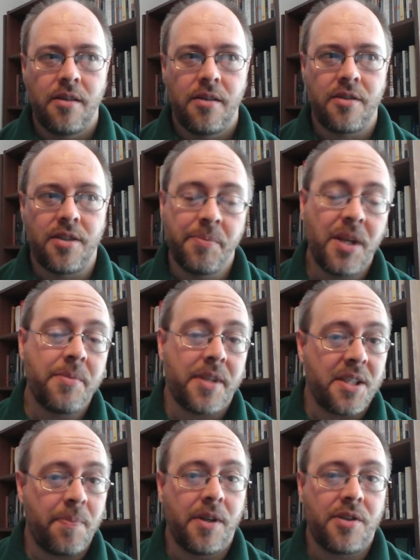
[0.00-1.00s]
Sometimes I
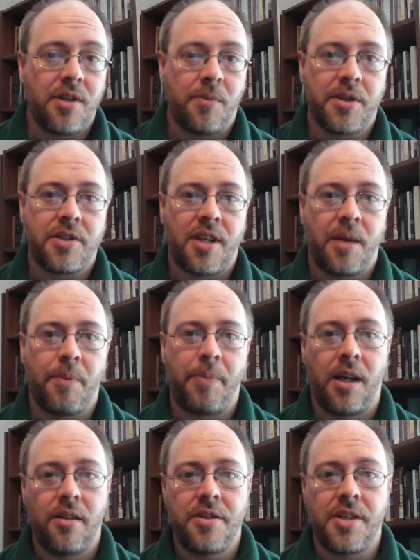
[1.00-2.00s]
spend so much time
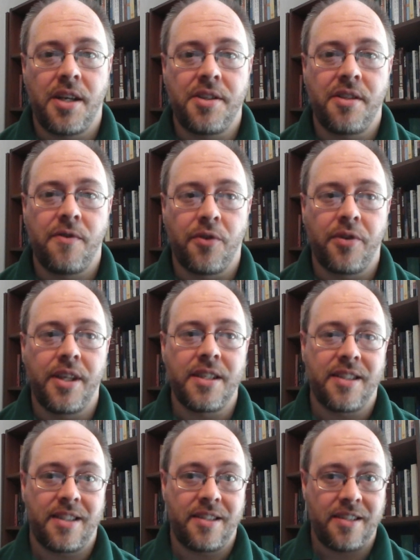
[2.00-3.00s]
apologizing for things
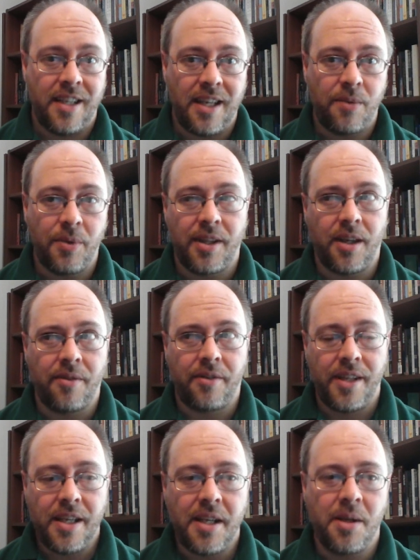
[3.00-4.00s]
I said without
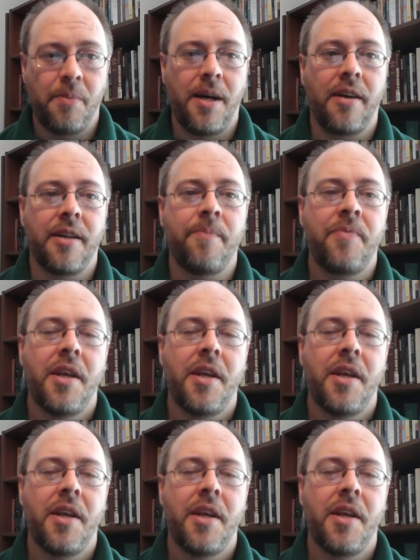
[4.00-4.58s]
thinking about it